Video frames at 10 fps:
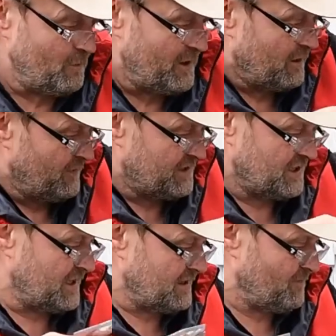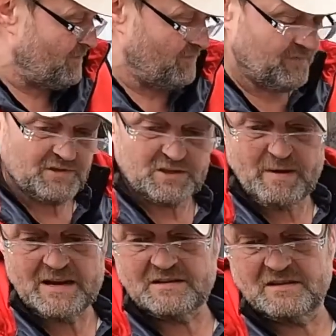my own this year.
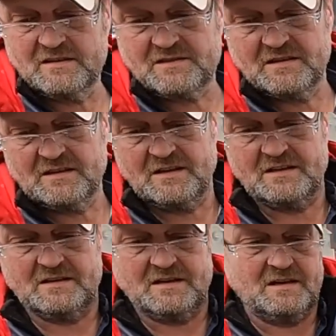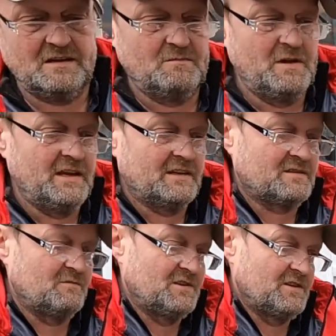Spencer's
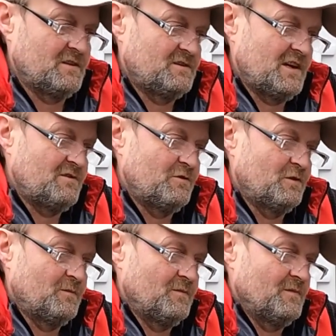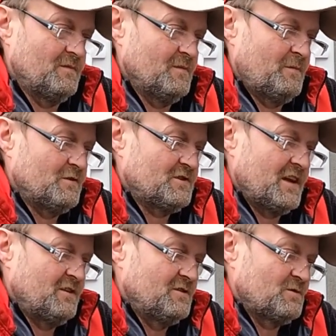mix, which is the general bog
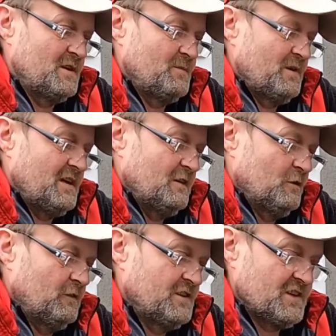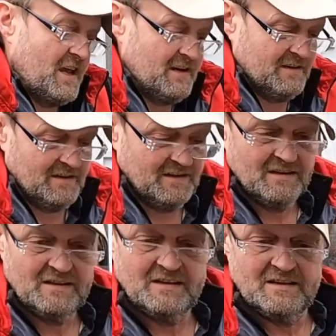standard sweet pea, lovely scent.
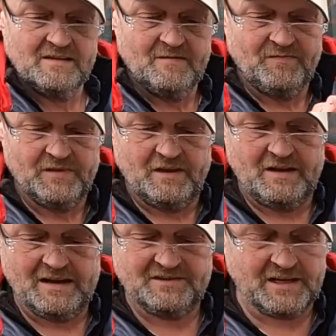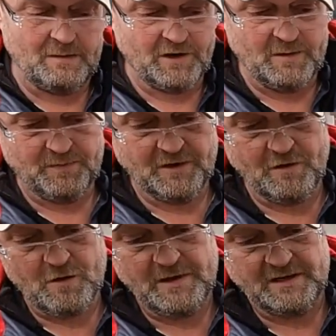And like I said, I'm going to
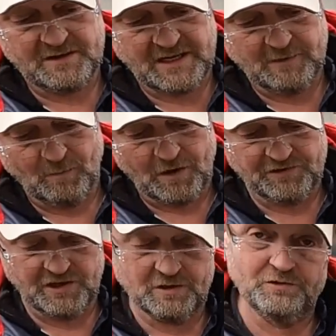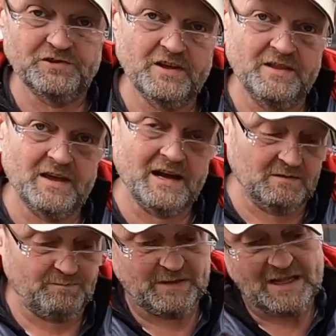grow them in single modules, so then I
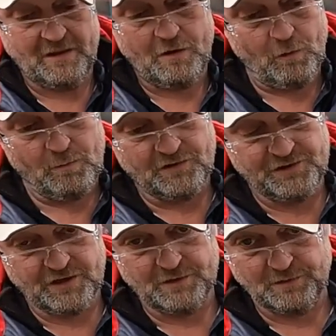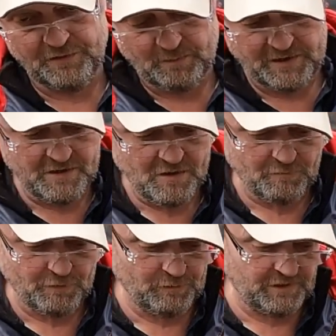can plant the whole module. There'll be no
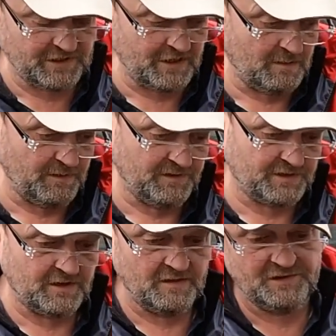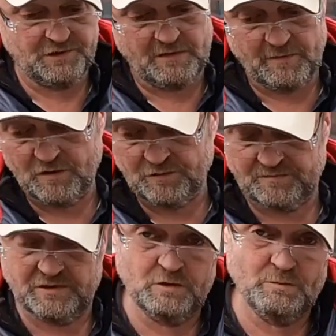root disturbance, and they should
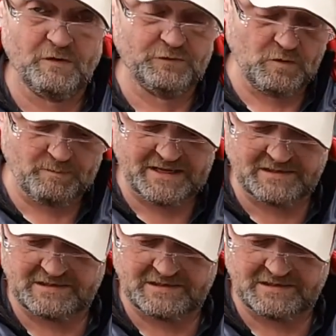be off to a better